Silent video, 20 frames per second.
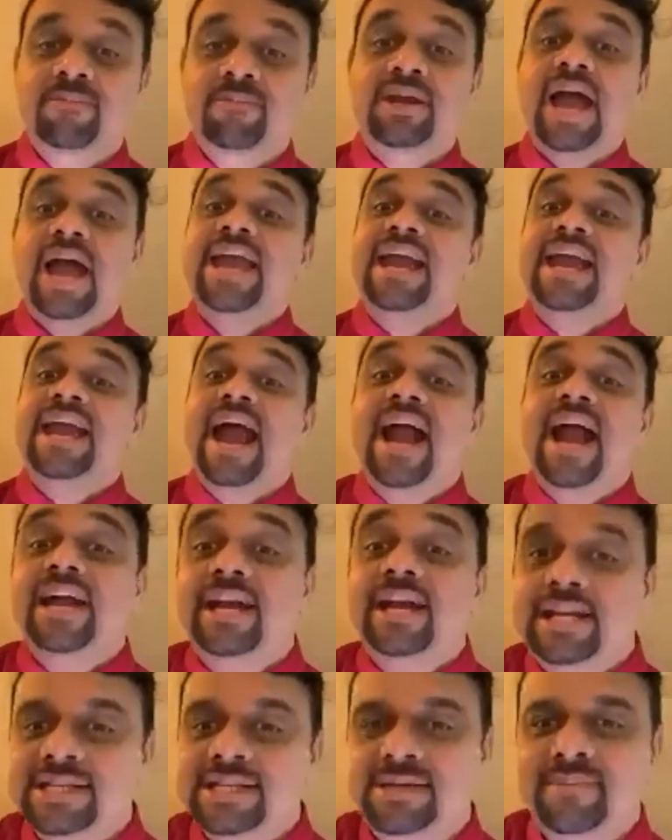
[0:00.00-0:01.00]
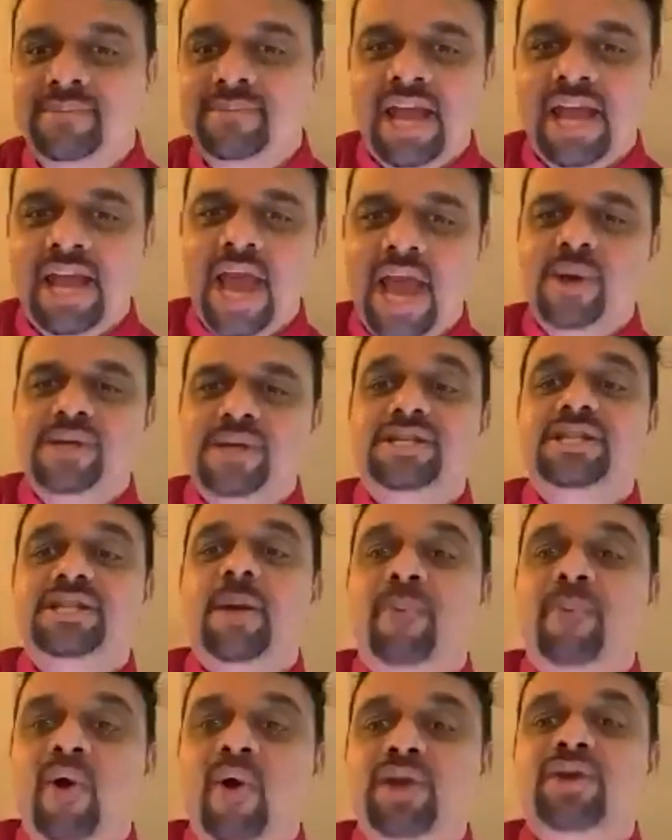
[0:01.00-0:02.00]
I had a testimony. I was in the
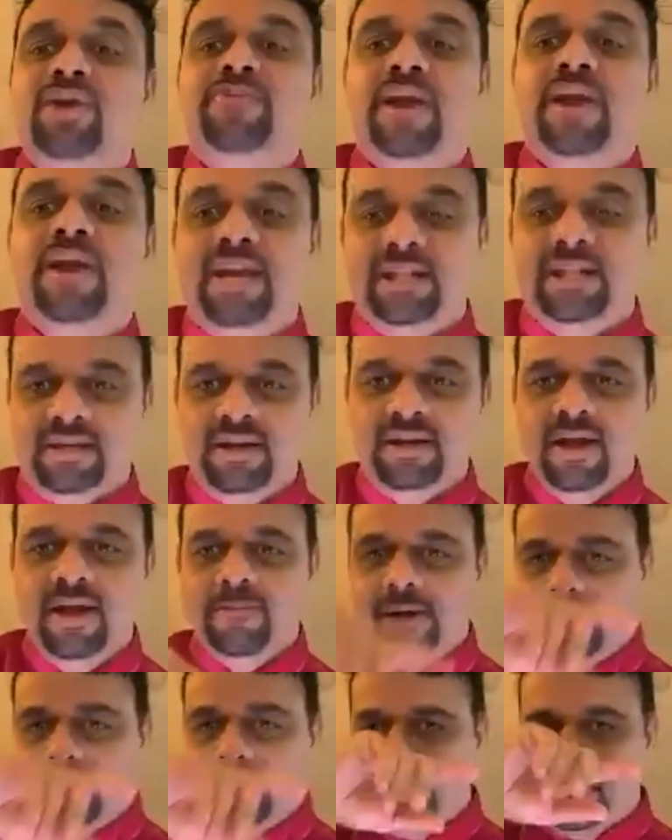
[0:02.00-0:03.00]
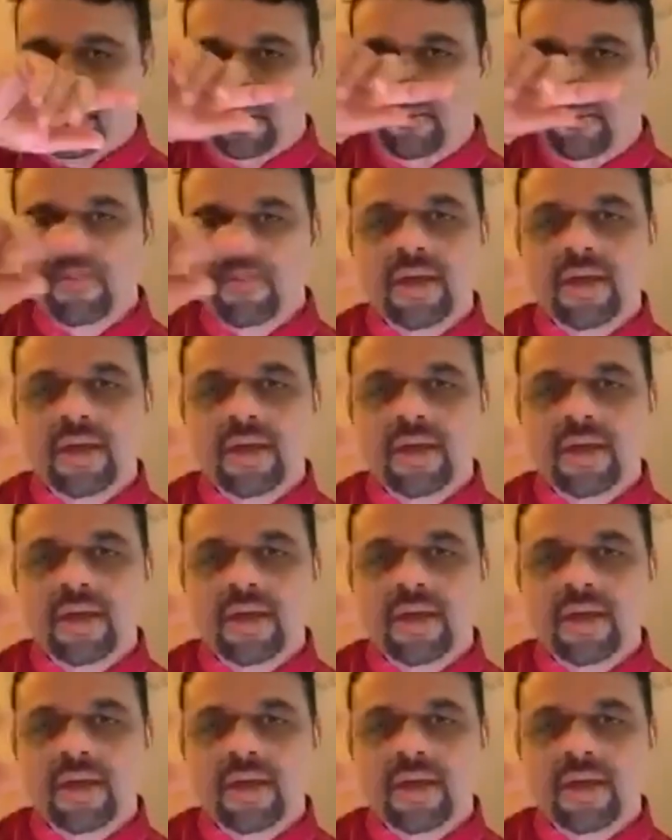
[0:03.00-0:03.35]
point of the death. Praise the Lord.